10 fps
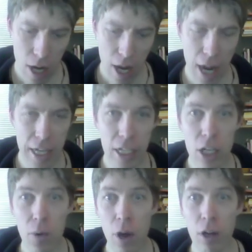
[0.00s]
I could go
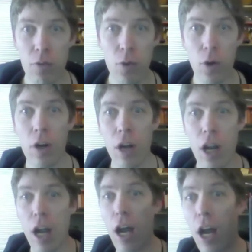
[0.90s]
on for
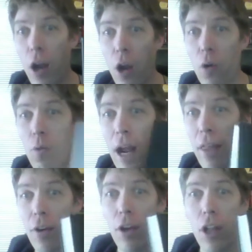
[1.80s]

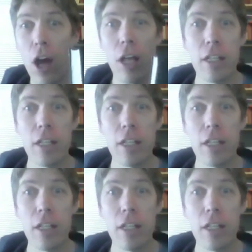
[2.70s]
rather a lot